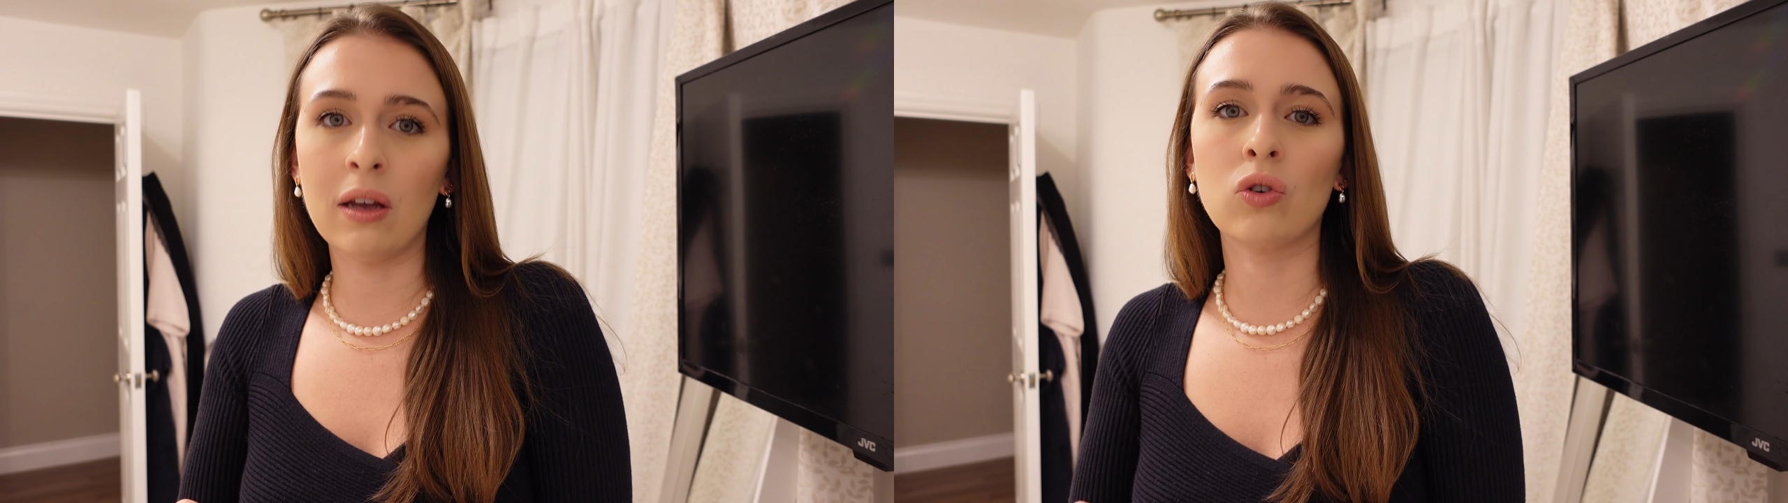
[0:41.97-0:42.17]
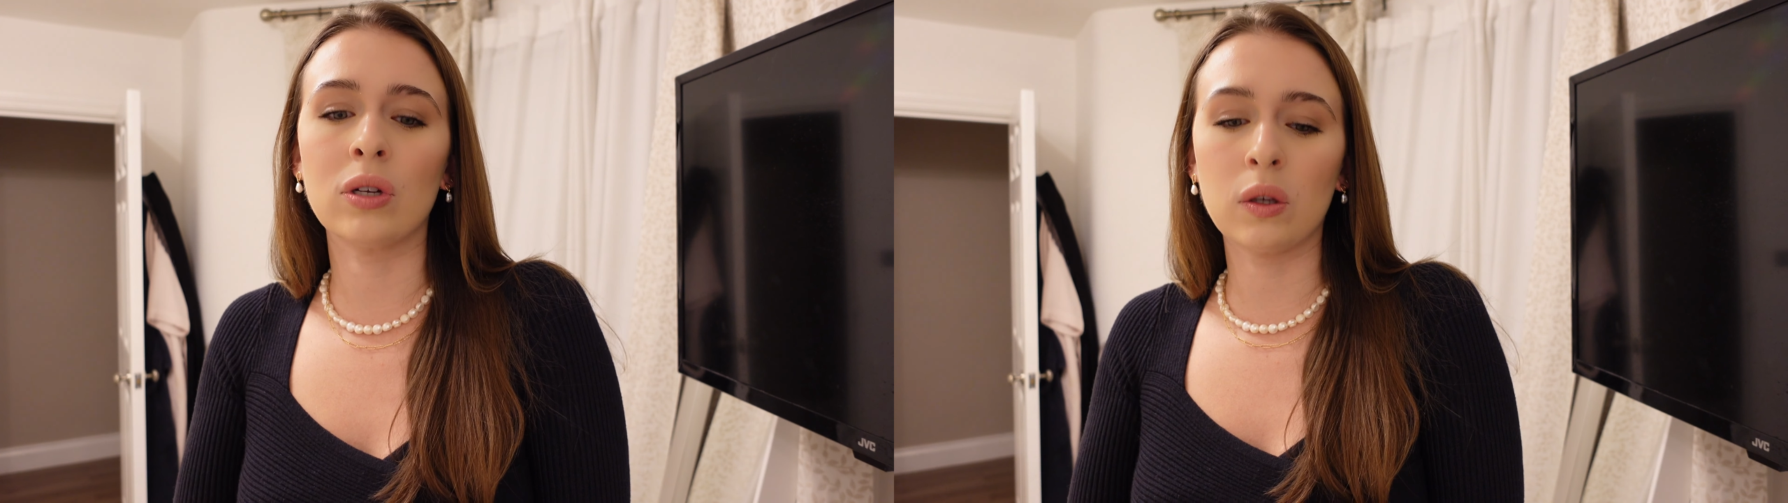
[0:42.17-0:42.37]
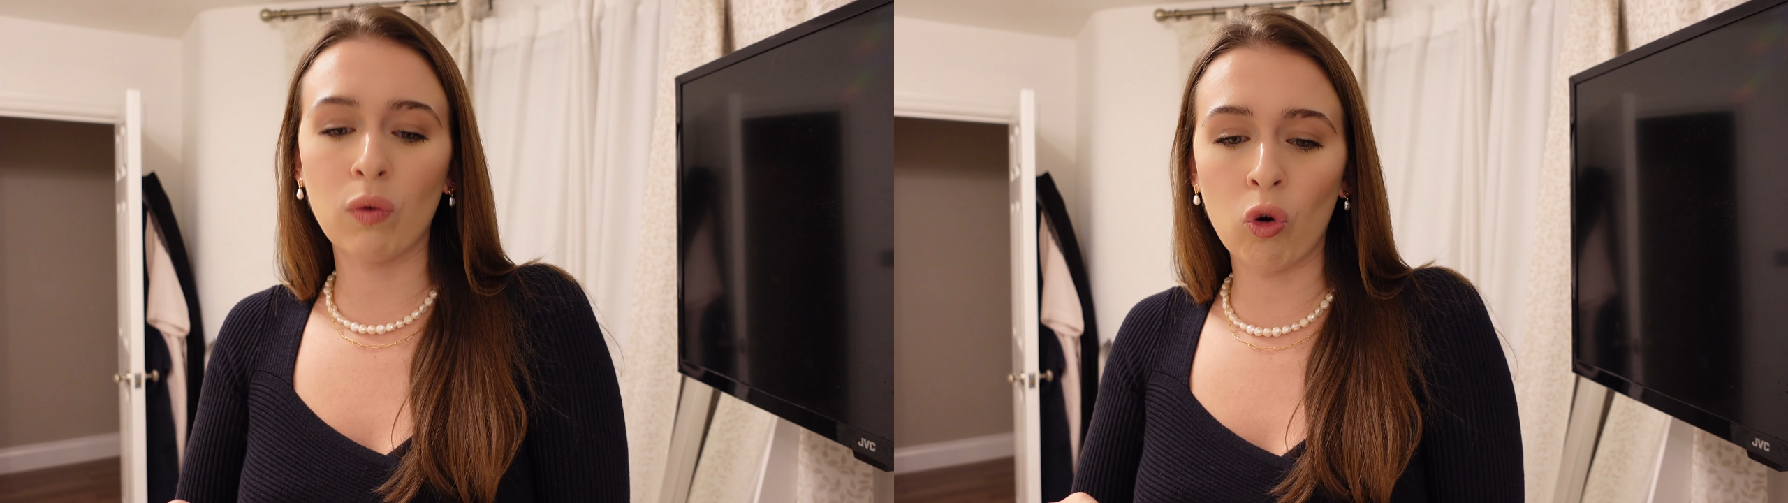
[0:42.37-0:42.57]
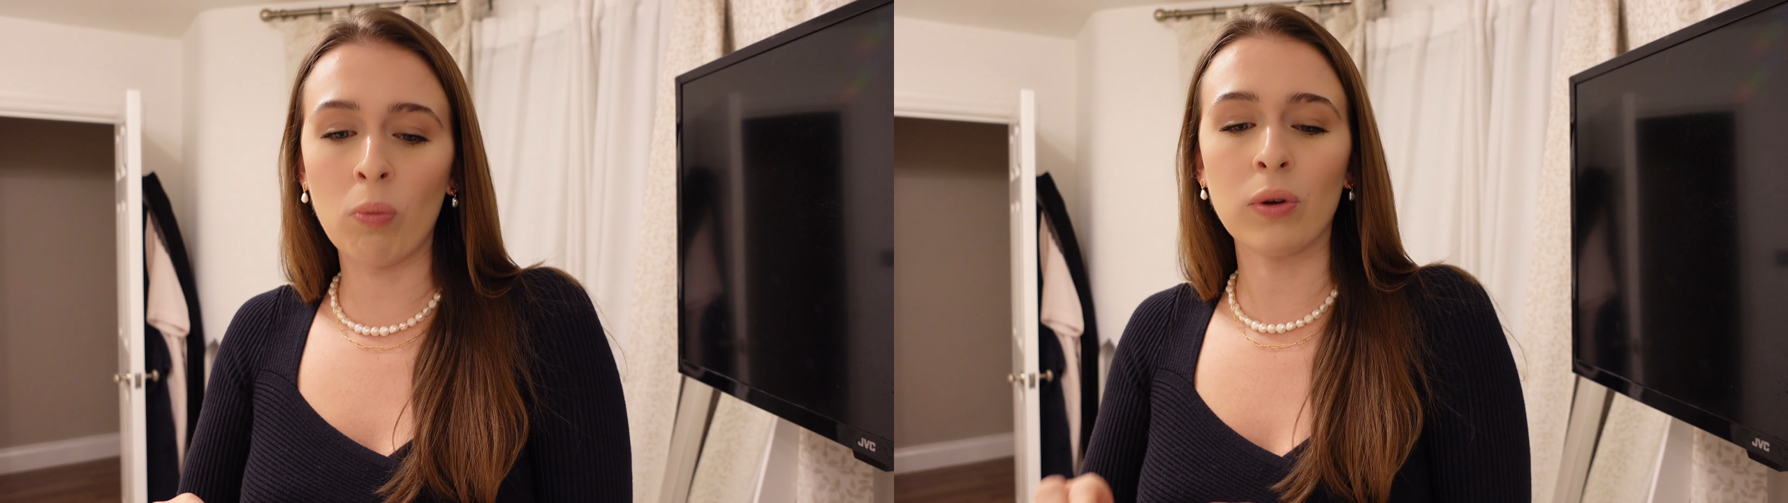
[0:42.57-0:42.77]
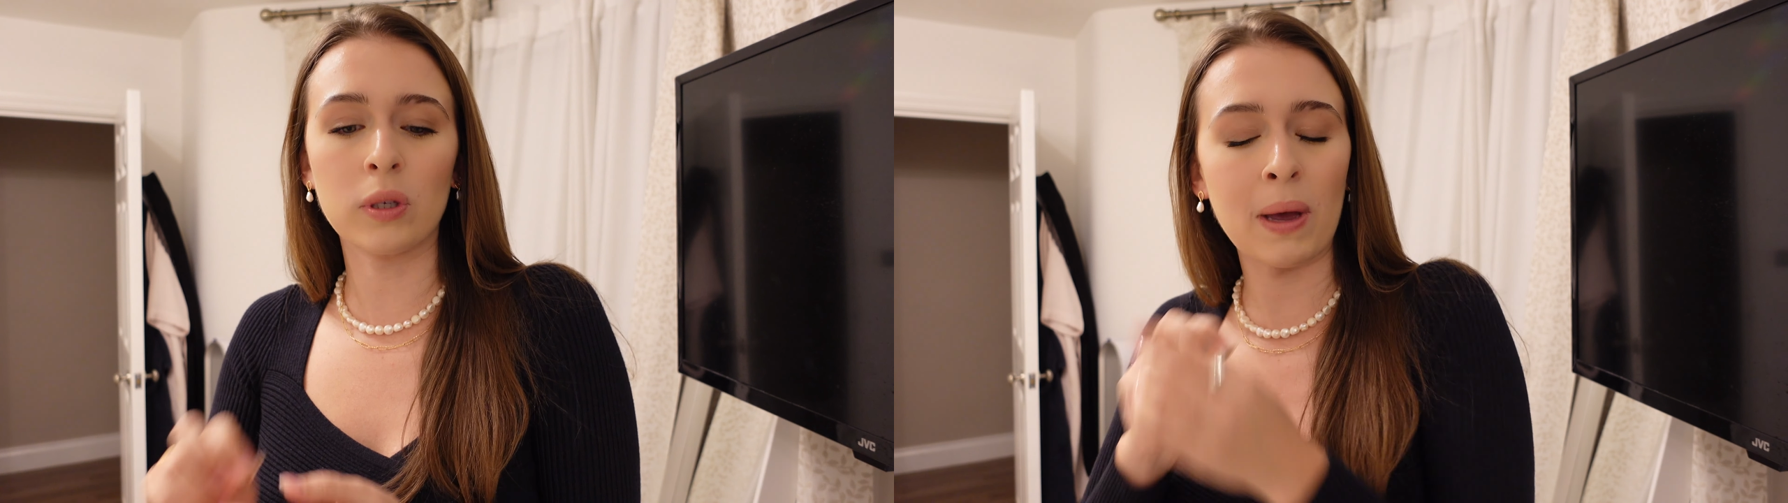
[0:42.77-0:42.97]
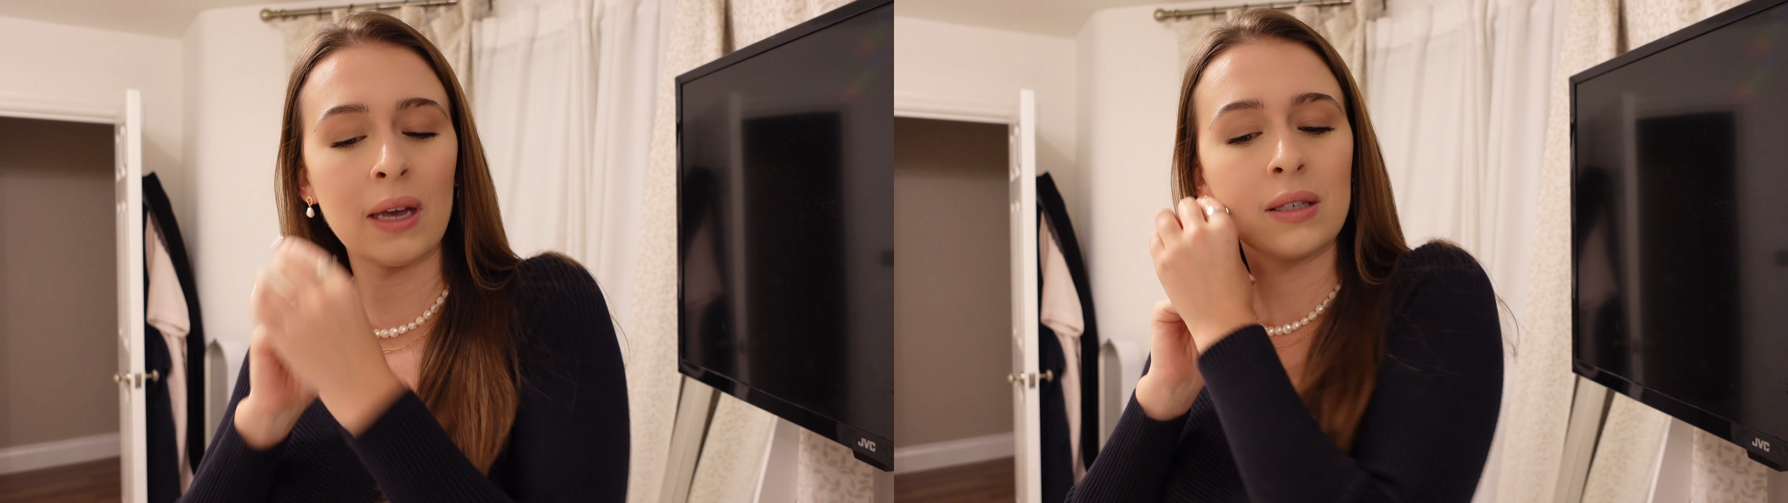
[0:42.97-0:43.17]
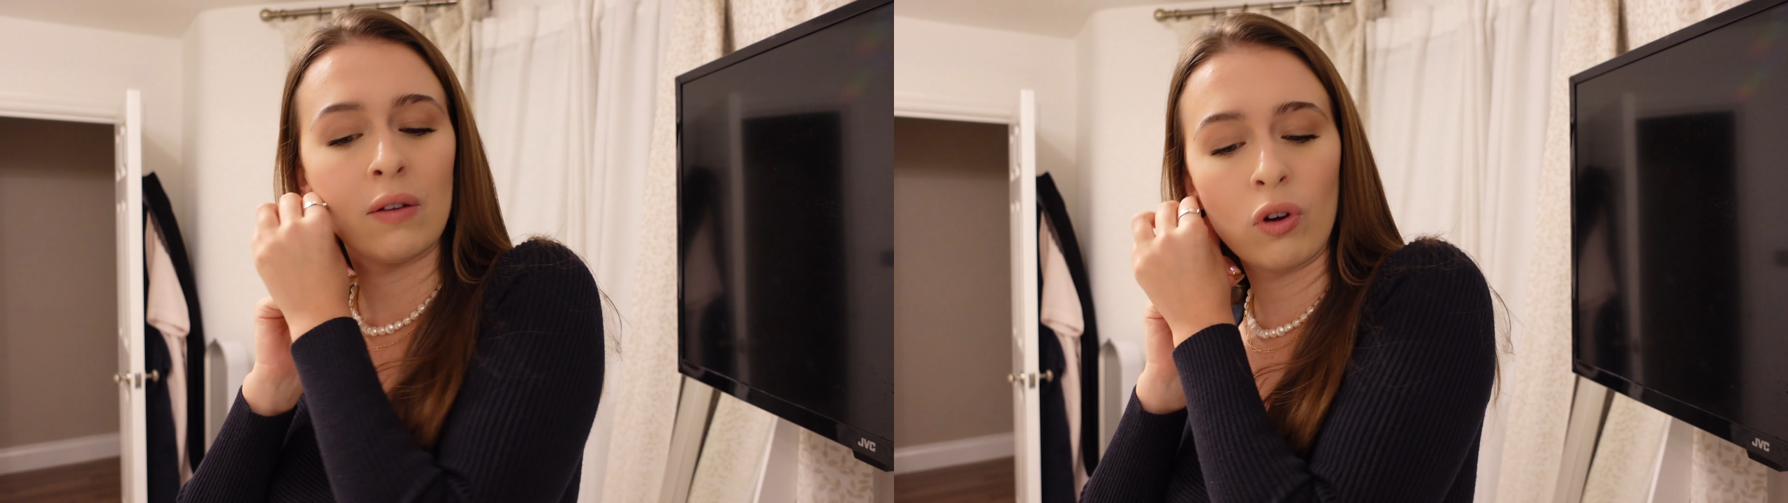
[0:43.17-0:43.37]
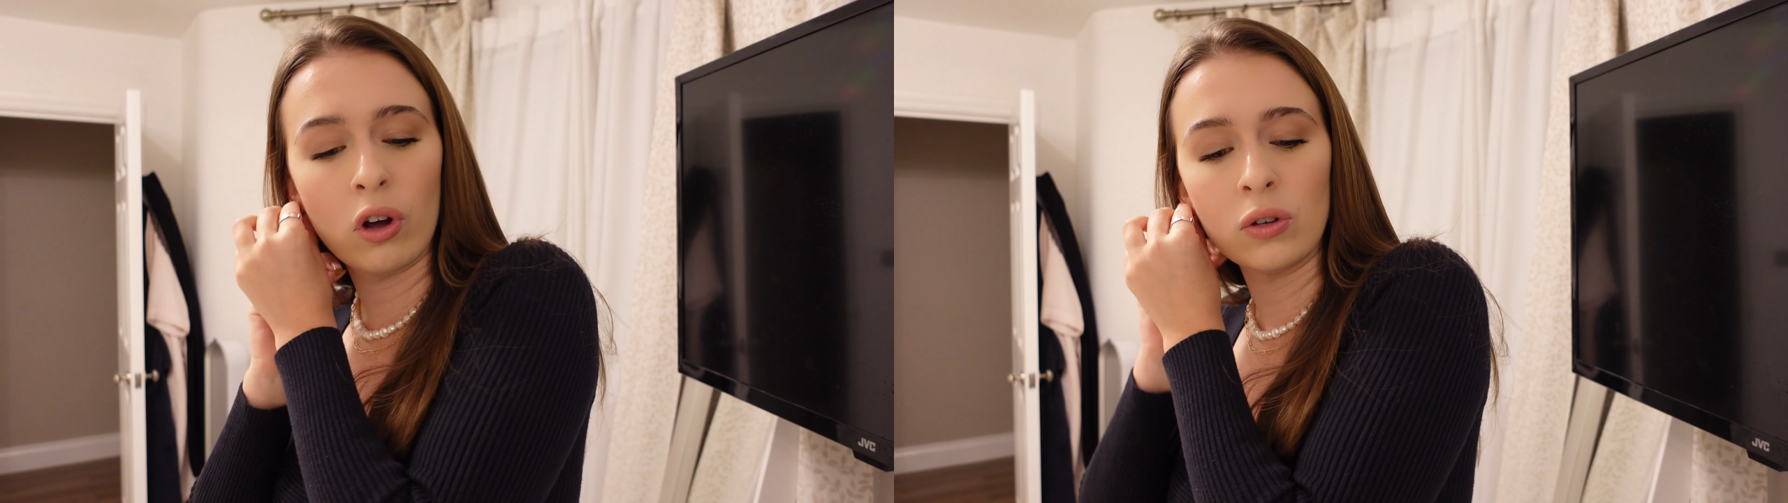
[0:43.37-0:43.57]
transform your space
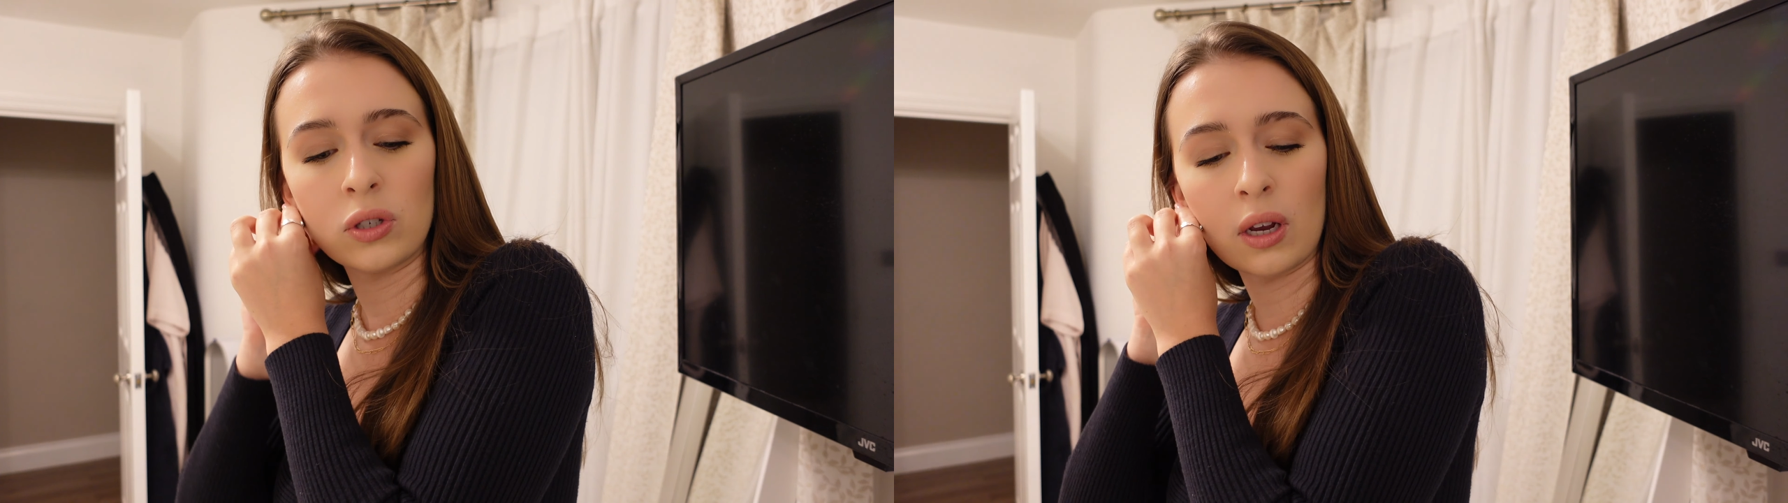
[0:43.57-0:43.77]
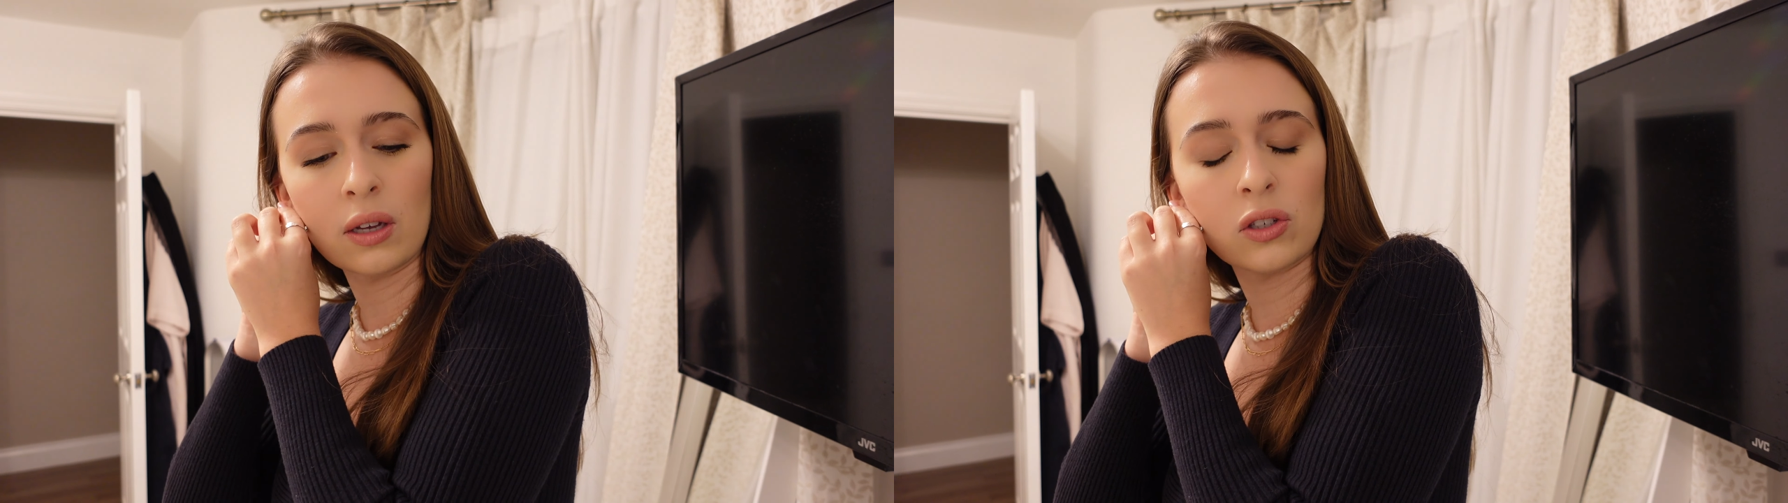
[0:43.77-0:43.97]
if you're hosting.